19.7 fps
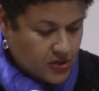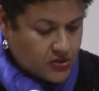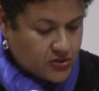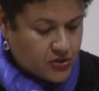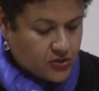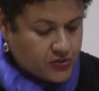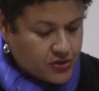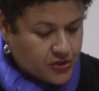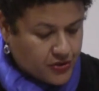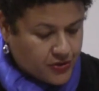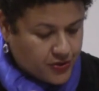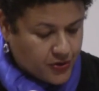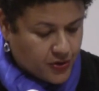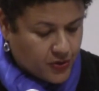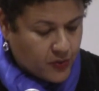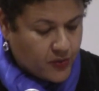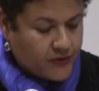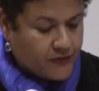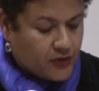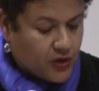
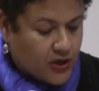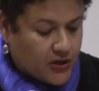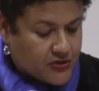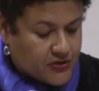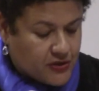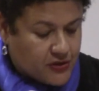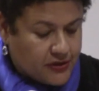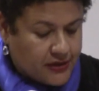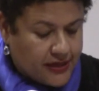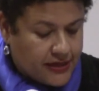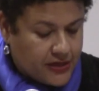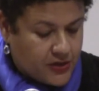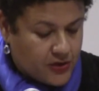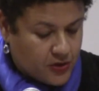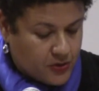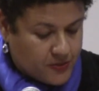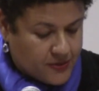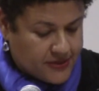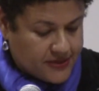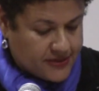Sojourner. We've lost our
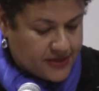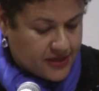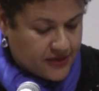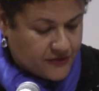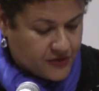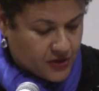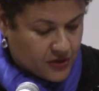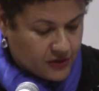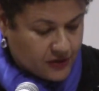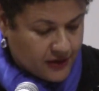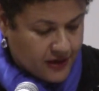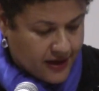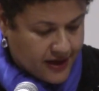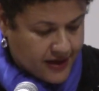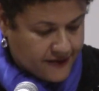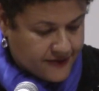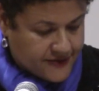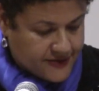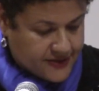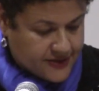ladyhood, but saved our
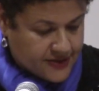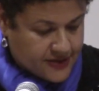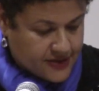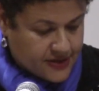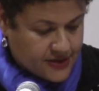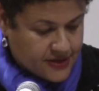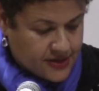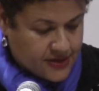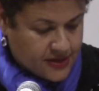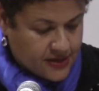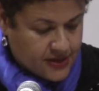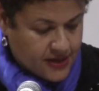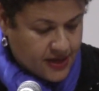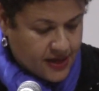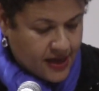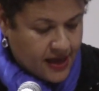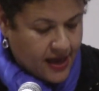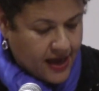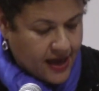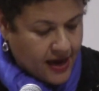lives.
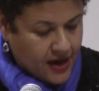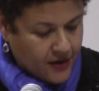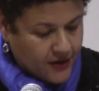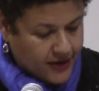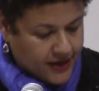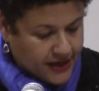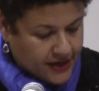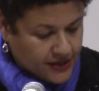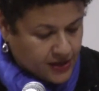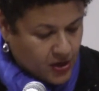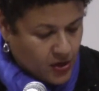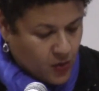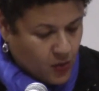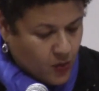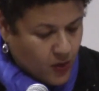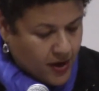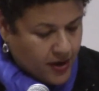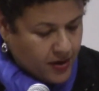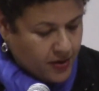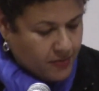Harriet,
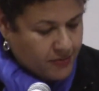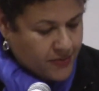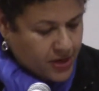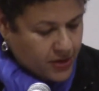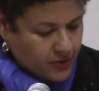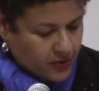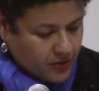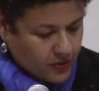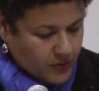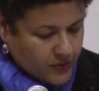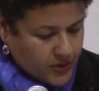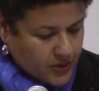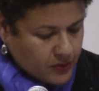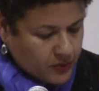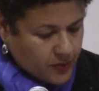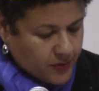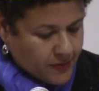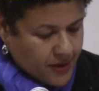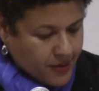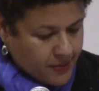what mirror will
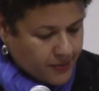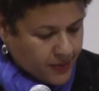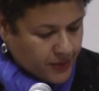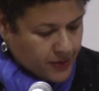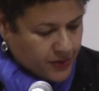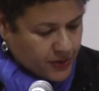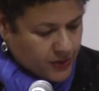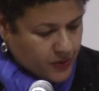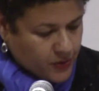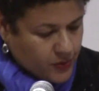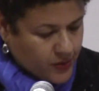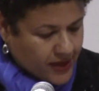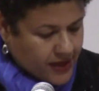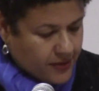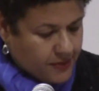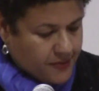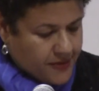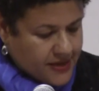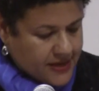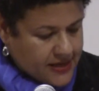remember you
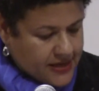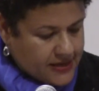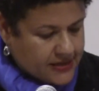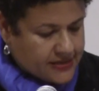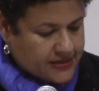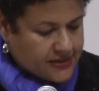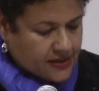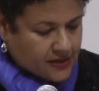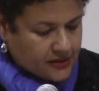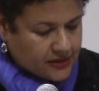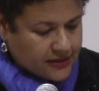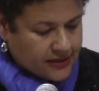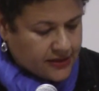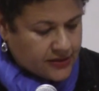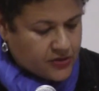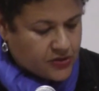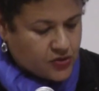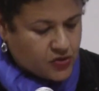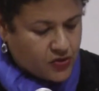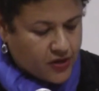and me,
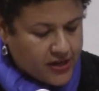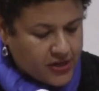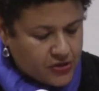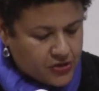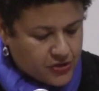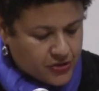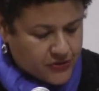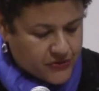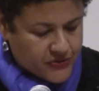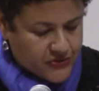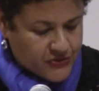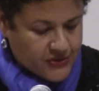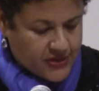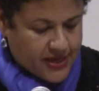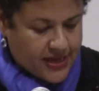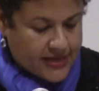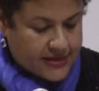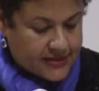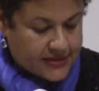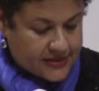suckling strangers
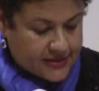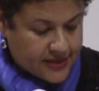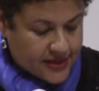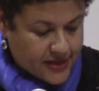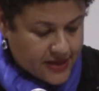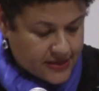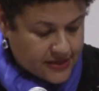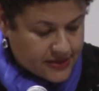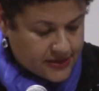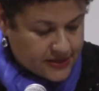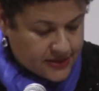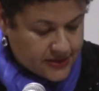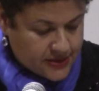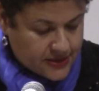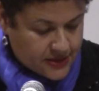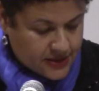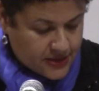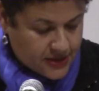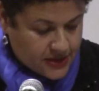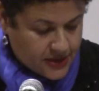and sons?
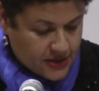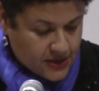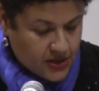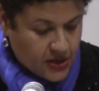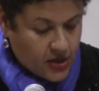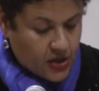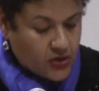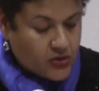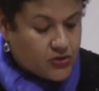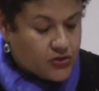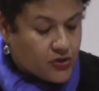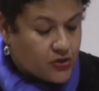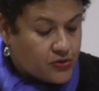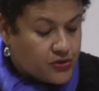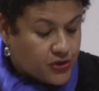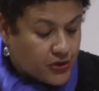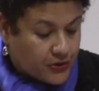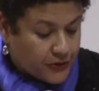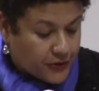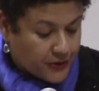
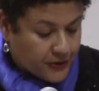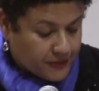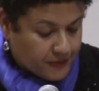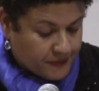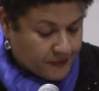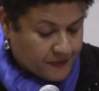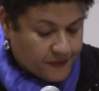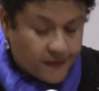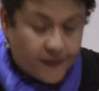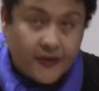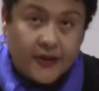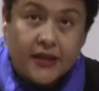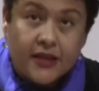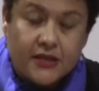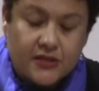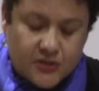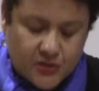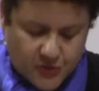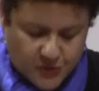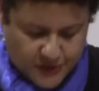Sojourner,
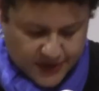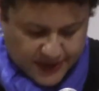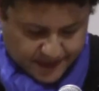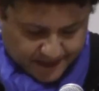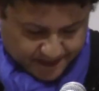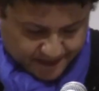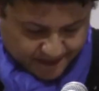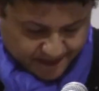history.